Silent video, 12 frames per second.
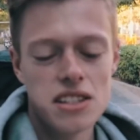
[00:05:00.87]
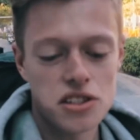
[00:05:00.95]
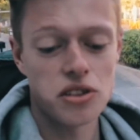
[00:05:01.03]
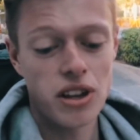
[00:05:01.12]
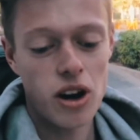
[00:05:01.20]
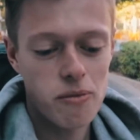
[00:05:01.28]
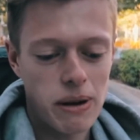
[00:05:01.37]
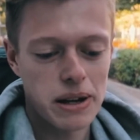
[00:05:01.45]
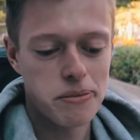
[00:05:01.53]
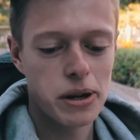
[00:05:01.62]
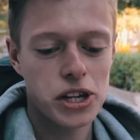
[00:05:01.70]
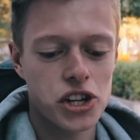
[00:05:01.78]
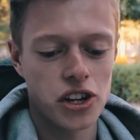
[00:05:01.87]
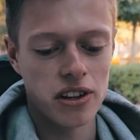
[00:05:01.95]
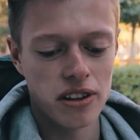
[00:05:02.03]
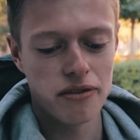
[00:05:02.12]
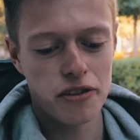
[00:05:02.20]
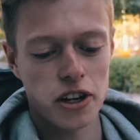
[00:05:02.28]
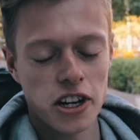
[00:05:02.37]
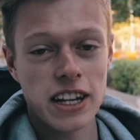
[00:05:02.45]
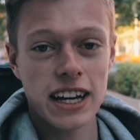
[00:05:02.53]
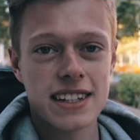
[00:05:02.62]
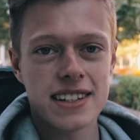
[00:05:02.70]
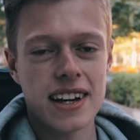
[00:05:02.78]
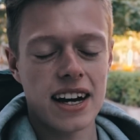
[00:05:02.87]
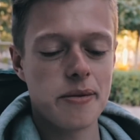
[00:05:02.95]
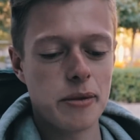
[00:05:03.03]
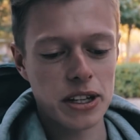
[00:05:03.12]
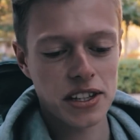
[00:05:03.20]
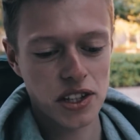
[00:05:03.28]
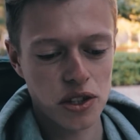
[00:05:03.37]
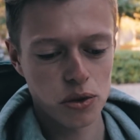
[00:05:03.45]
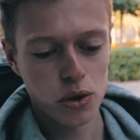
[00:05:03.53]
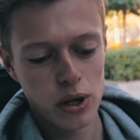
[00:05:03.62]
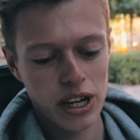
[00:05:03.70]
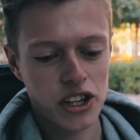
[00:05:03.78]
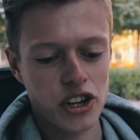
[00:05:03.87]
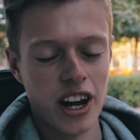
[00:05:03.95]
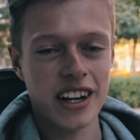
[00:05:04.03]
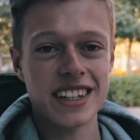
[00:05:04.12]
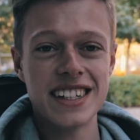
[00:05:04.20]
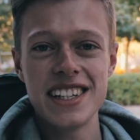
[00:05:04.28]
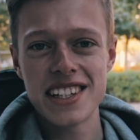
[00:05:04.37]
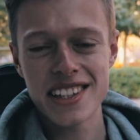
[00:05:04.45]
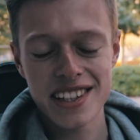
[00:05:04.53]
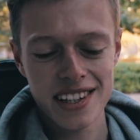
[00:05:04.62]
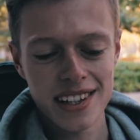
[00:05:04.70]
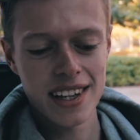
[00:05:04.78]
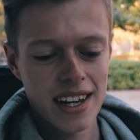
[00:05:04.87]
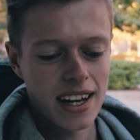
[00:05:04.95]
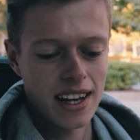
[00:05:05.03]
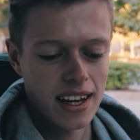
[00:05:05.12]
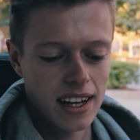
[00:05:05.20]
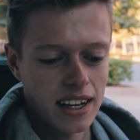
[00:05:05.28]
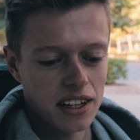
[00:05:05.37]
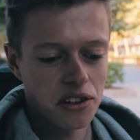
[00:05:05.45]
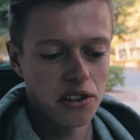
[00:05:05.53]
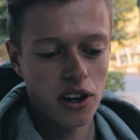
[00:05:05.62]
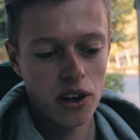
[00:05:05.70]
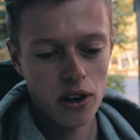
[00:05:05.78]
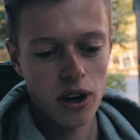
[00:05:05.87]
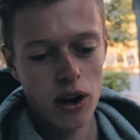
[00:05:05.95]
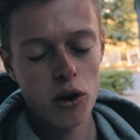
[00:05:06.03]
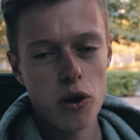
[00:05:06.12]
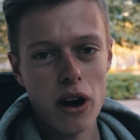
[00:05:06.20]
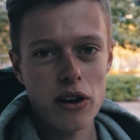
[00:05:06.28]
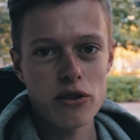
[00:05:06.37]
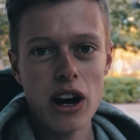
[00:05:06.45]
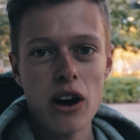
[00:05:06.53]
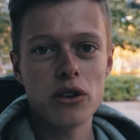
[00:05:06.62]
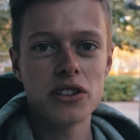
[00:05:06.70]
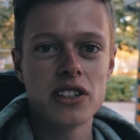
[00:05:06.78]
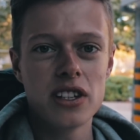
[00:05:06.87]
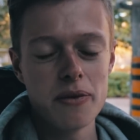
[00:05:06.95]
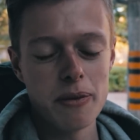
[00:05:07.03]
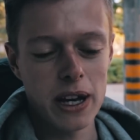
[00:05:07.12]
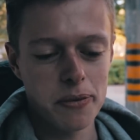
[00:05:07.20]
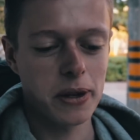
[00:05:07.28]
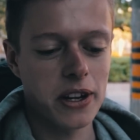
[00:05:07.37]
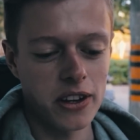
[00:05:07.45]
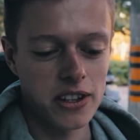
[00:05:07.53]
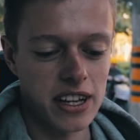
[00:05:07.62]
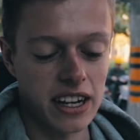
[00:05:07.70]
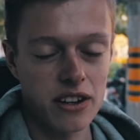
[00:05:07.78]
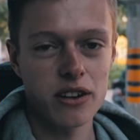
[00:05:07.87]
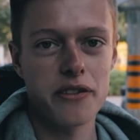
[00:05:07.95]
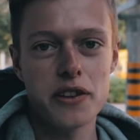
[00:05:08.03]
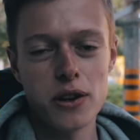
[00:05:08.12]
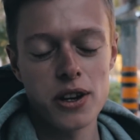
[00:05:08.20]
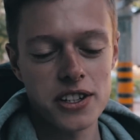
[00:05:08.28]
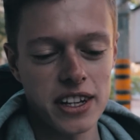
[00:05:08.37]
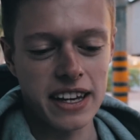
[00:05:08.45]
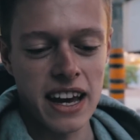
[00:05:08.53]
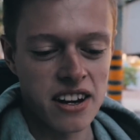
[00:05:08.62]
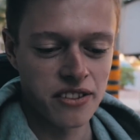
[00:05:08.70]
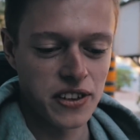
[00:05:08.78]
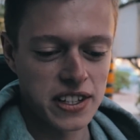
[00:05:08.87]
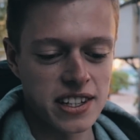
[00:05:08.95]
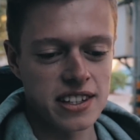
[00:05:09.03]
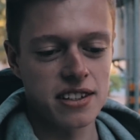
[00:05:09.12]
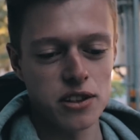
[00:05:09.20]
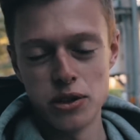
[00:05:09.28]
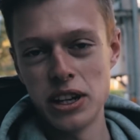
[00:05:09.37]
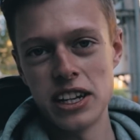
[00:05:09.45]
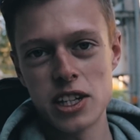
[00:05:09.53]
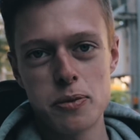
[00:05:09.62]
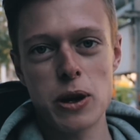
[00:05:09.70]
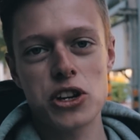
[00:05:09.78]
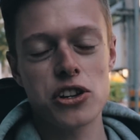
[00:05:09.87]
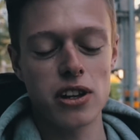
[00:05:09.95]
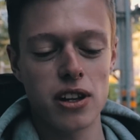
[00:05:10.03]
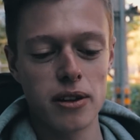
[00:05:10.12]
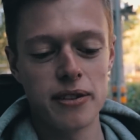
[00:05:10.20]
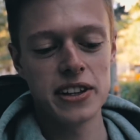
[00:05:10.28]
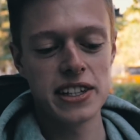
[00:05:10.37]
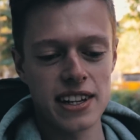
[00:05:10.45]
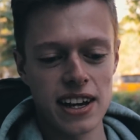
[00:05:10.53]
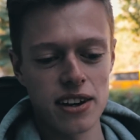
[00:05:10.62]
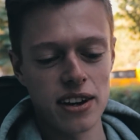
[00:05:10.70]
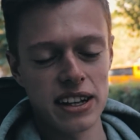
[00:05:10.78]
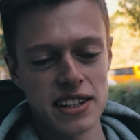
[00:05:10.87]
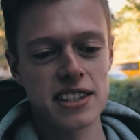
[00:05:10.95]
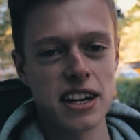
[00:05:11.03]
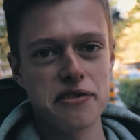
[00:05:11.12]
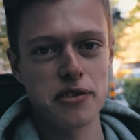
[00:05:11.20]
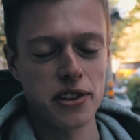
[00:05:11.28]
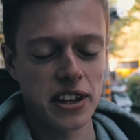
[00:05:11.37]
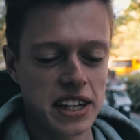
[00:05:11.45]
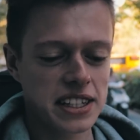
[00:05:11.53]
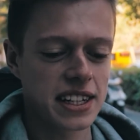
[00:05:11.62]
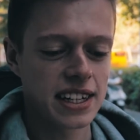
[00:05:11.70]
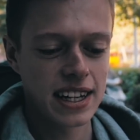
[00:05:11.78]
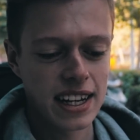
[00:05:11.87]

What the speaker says: So now my mission for the next time is to hitchhike east, you know, around Tibet, because of course I cannot visit. You need a special visa and stuff for that.